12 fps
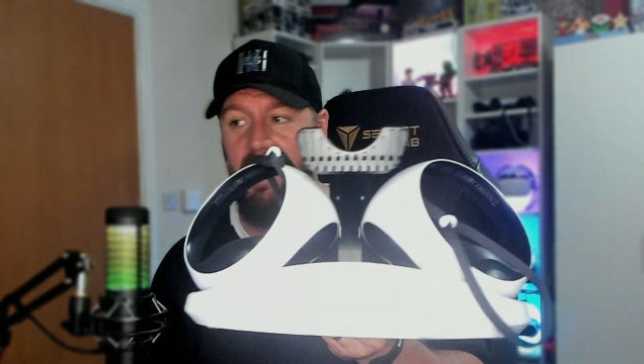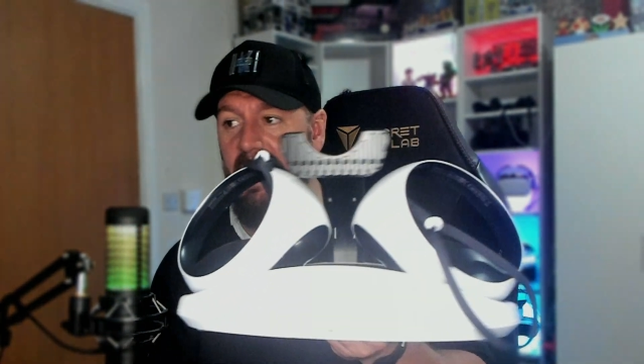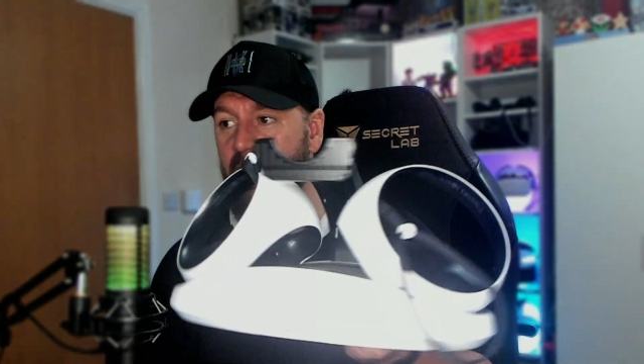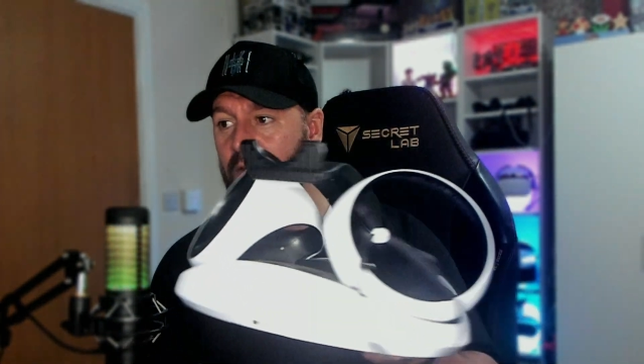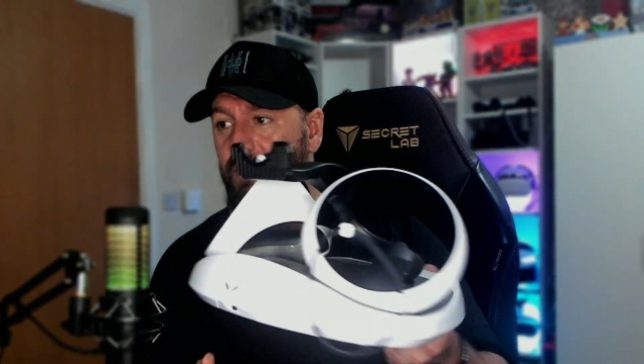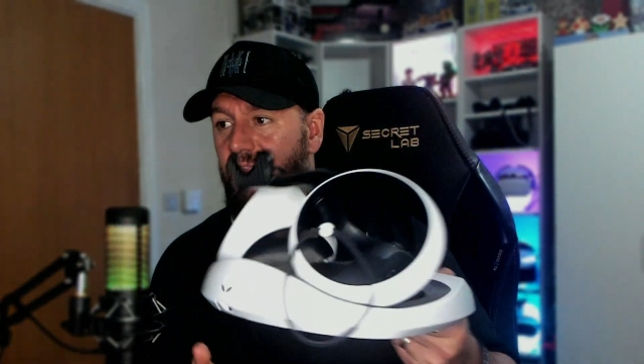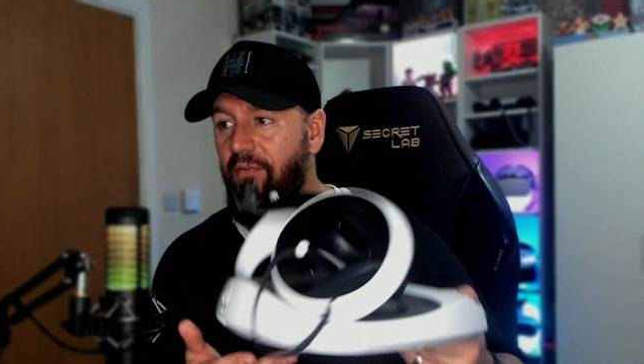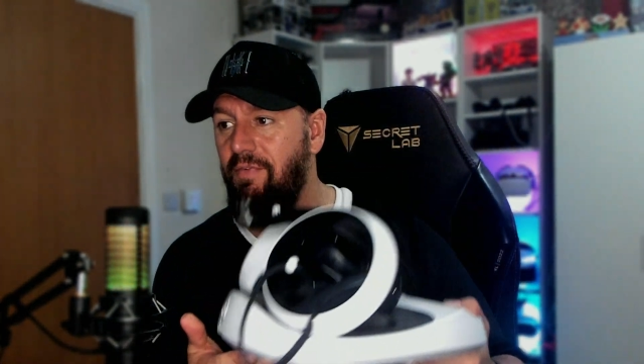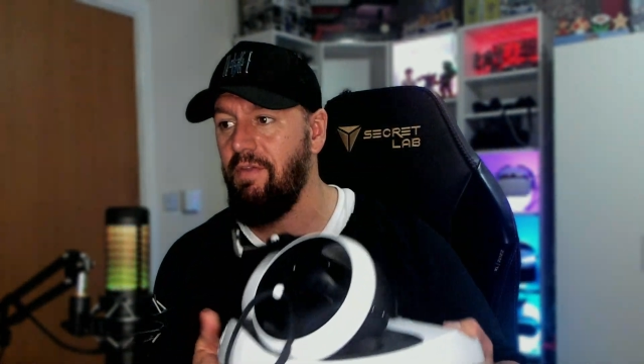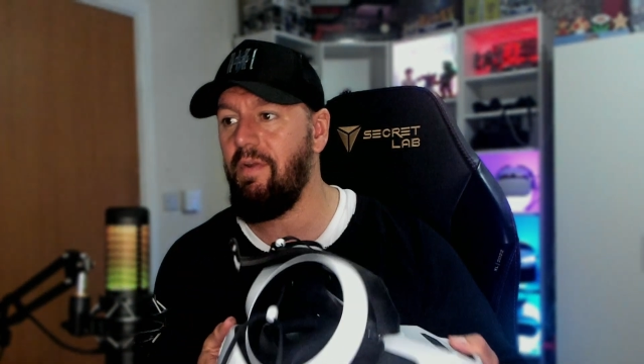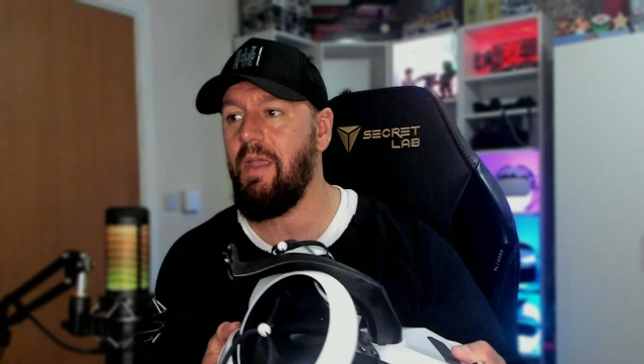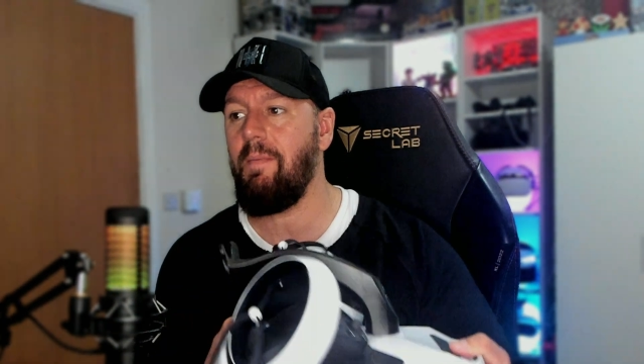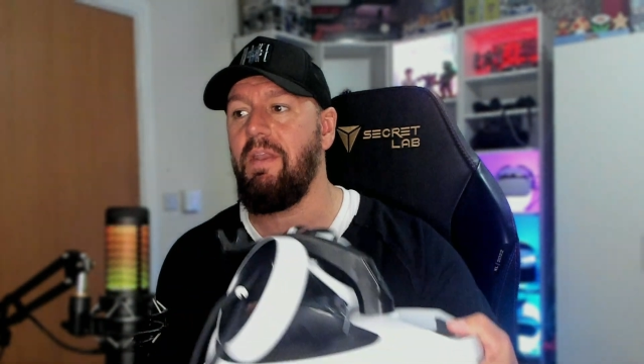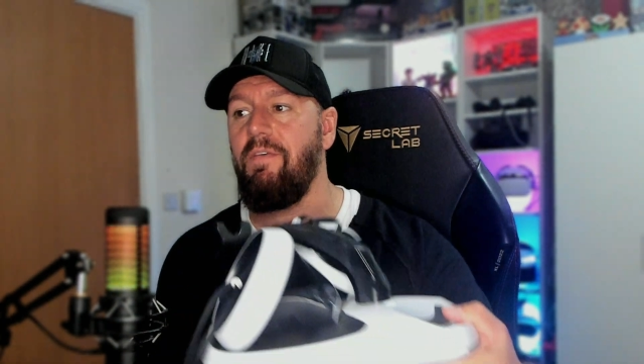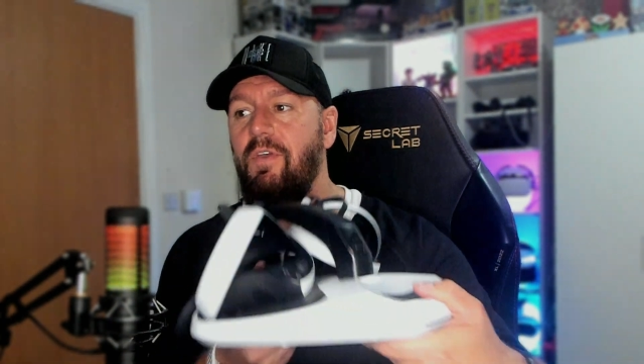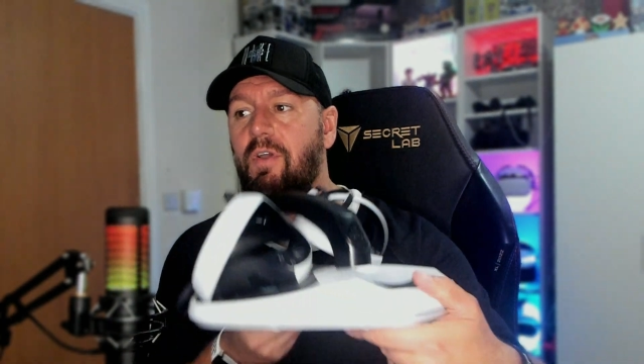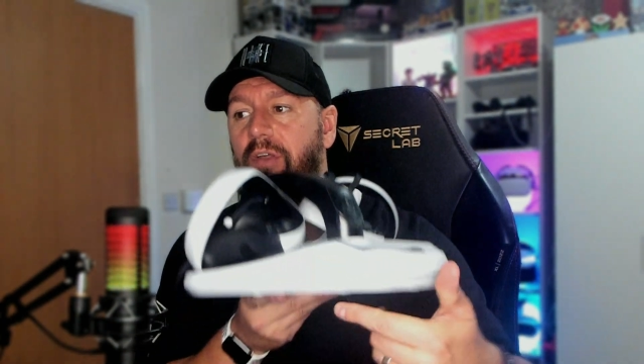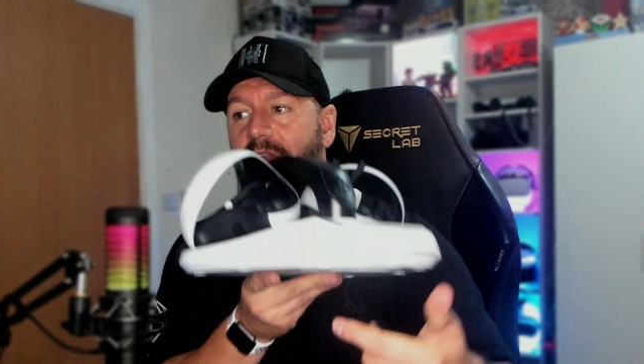and I definitely recommend if
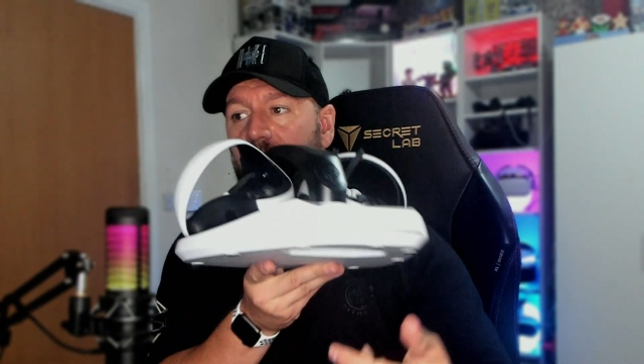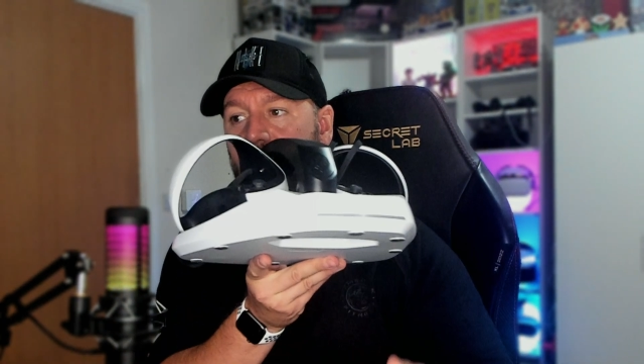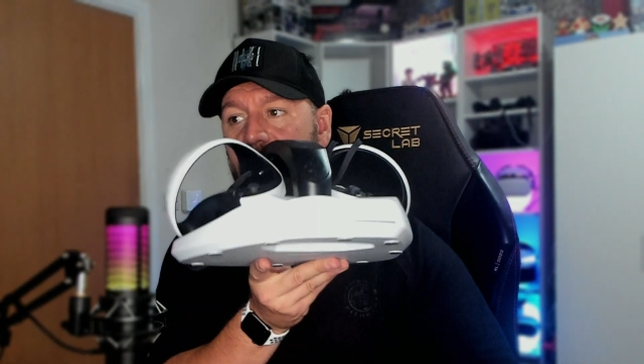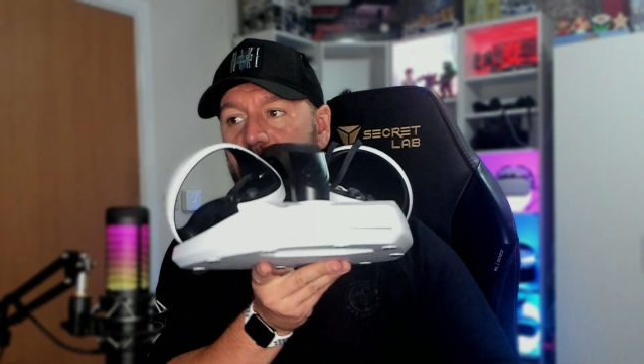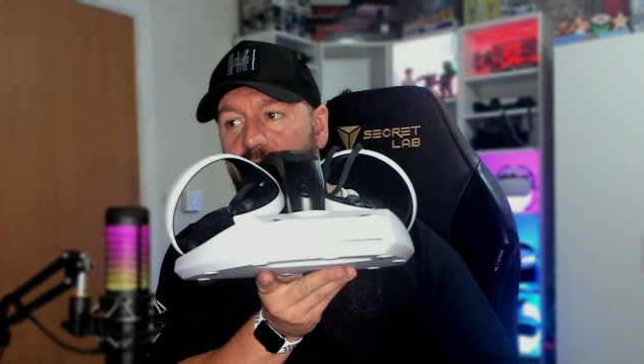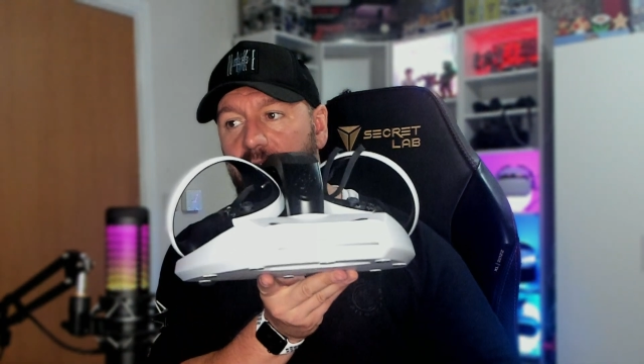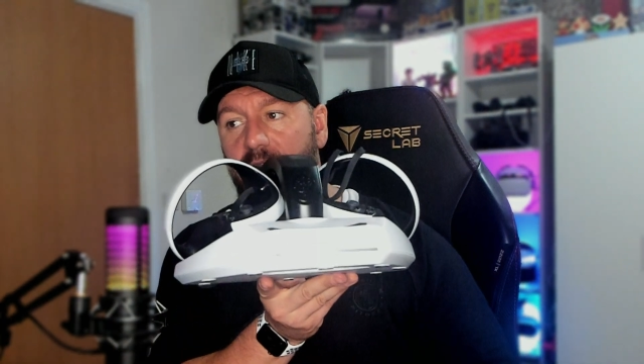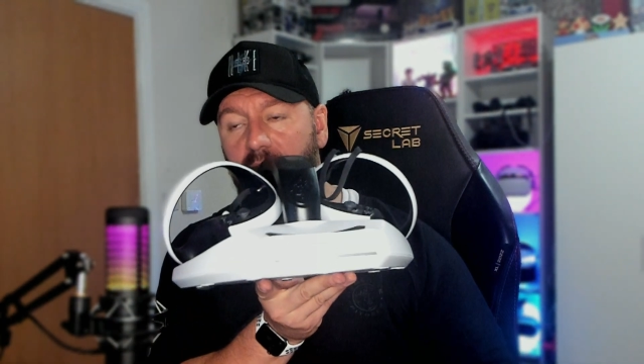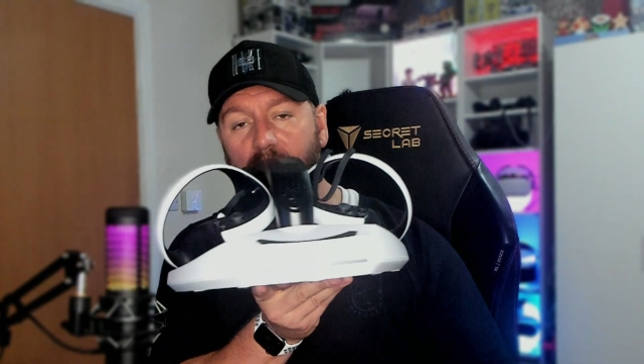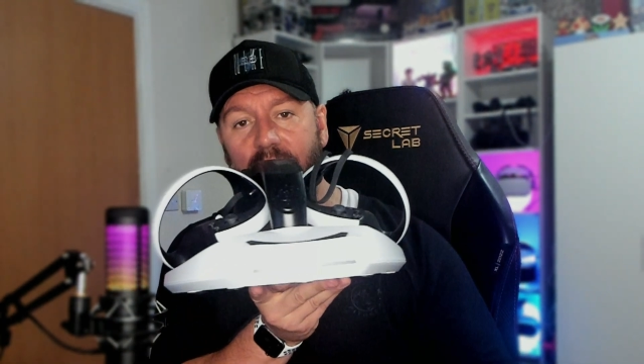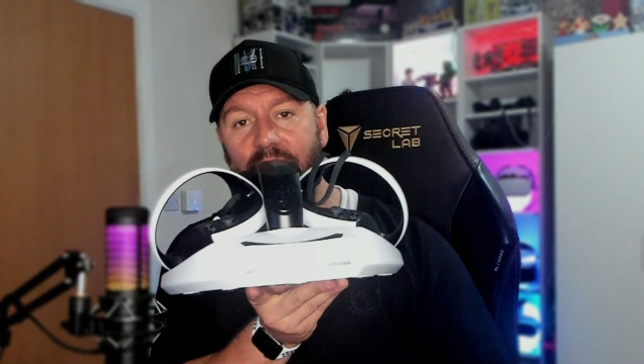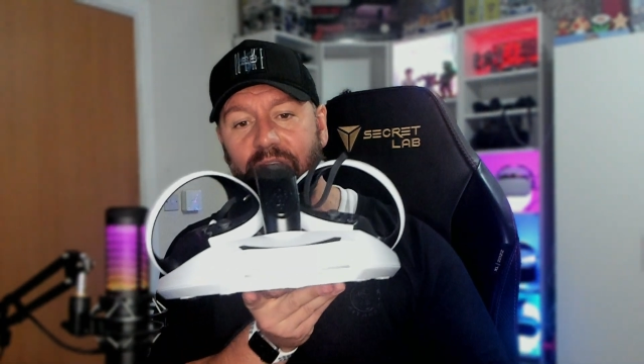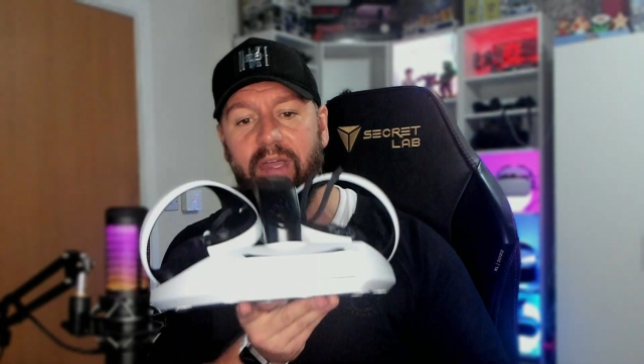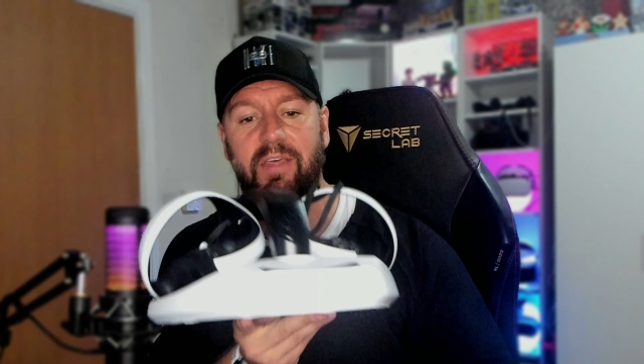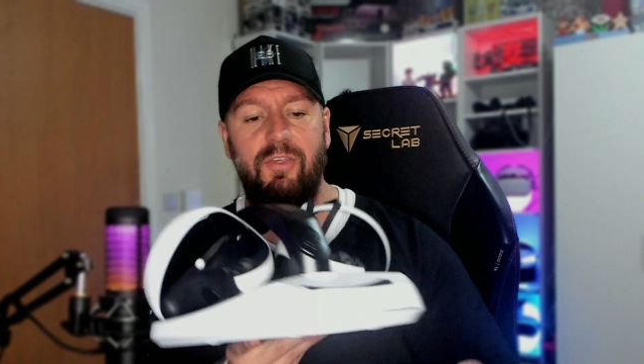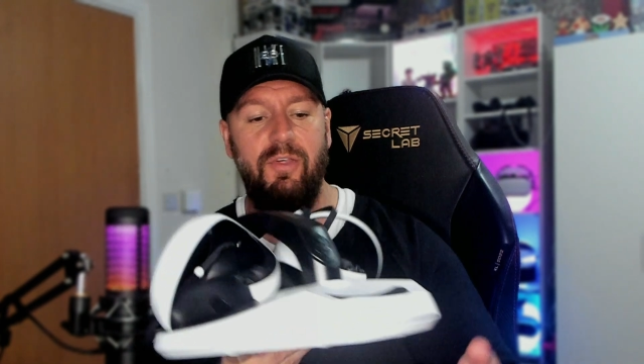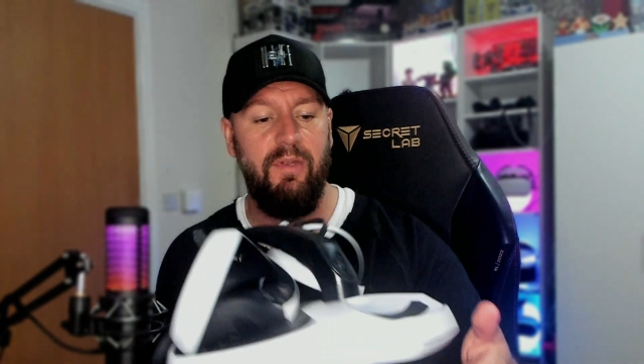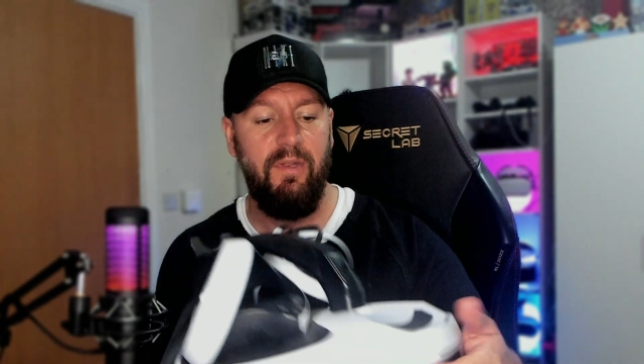you guys are looking for a docking
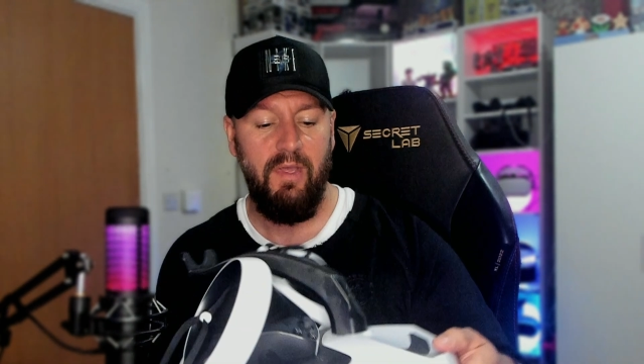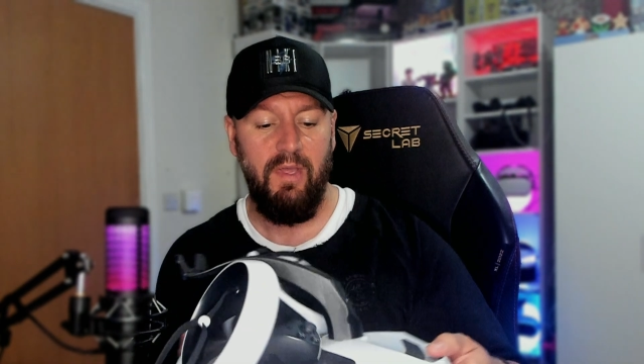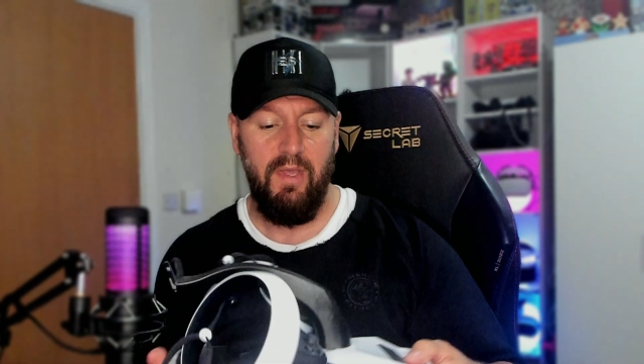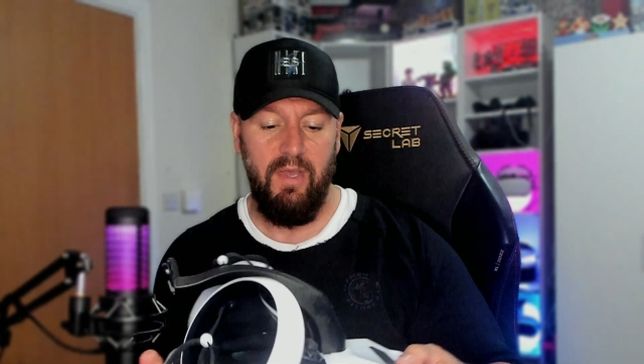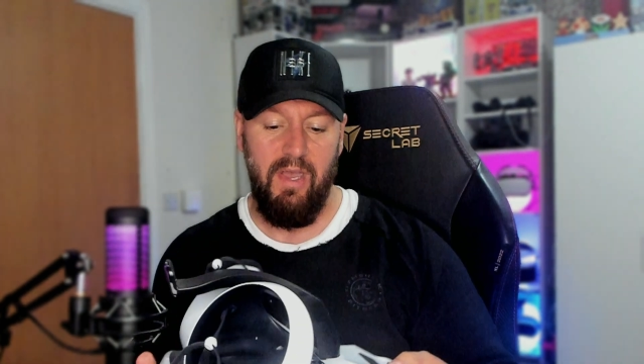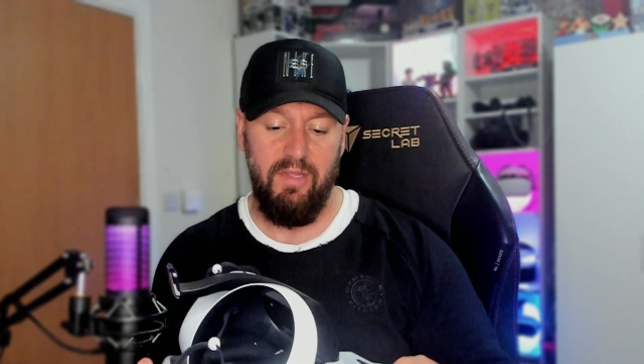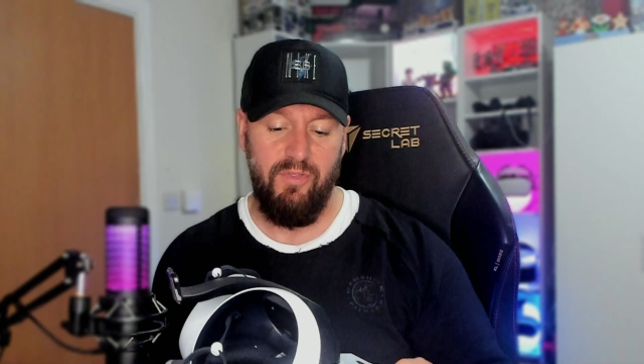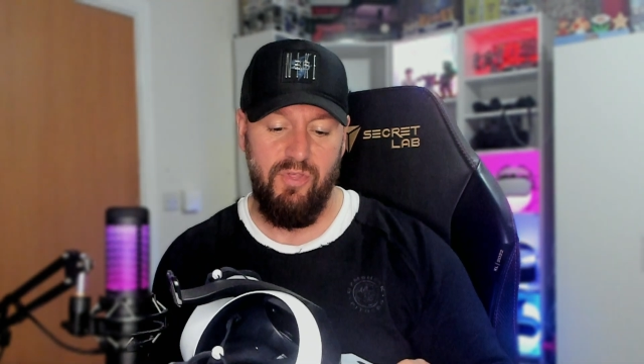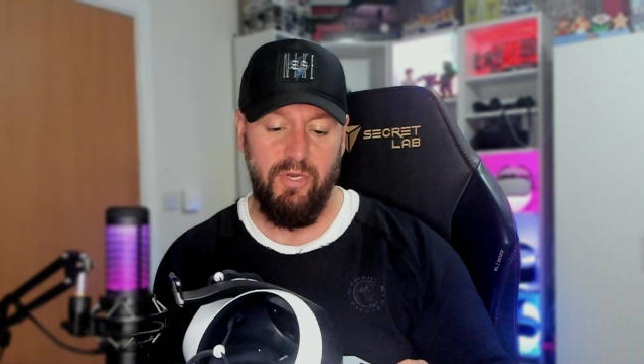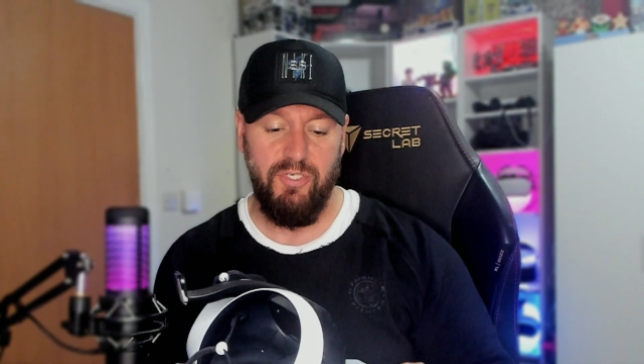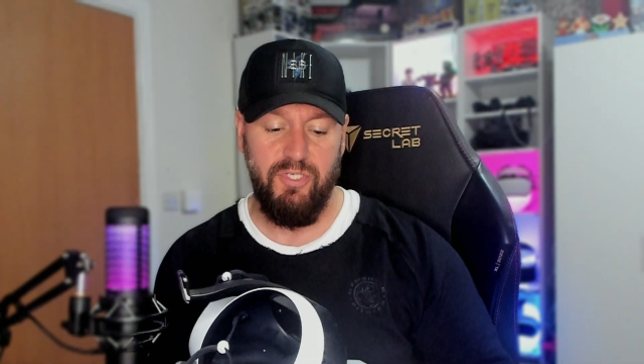station to charge